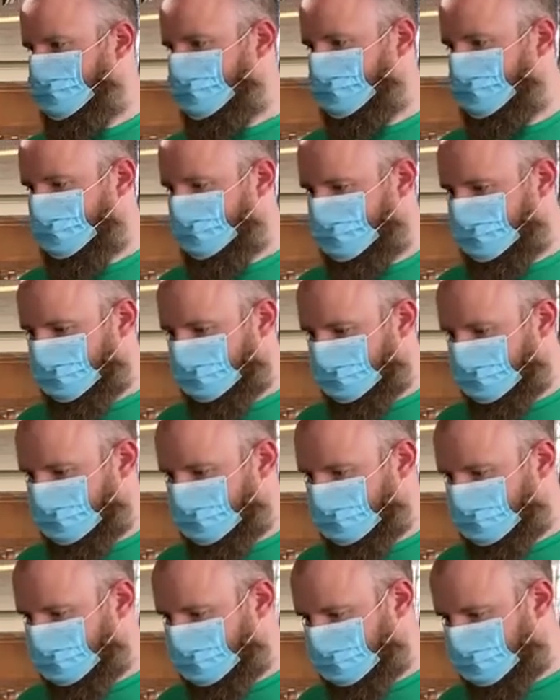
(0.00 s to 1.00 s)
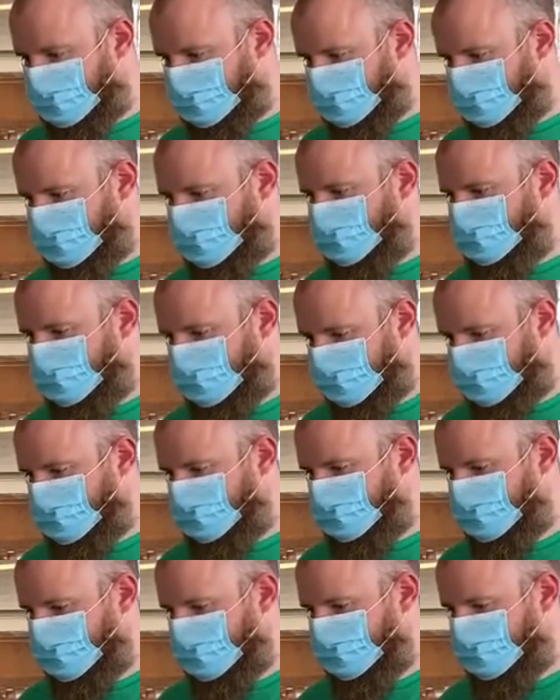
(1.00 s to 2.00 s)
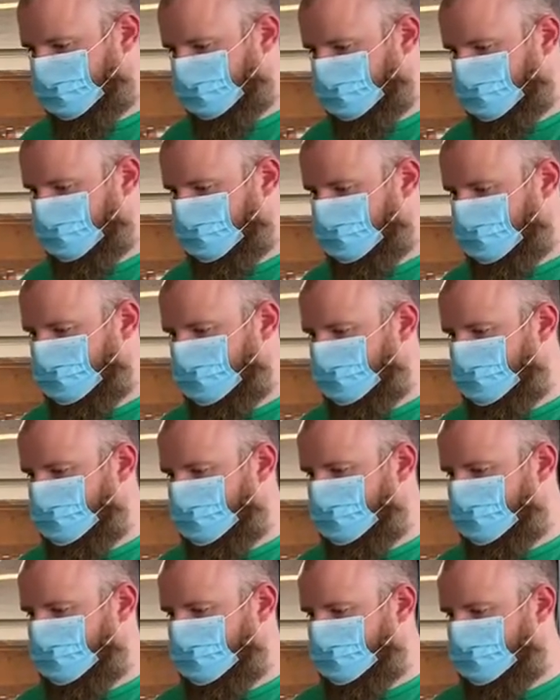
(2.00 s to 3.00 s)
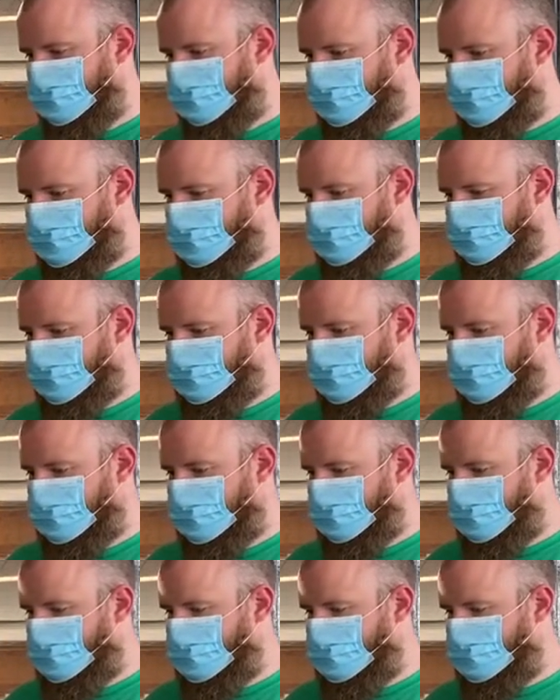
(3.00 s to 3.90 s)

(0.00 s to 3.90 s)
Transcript: like I said, access to. So we're introducing this year our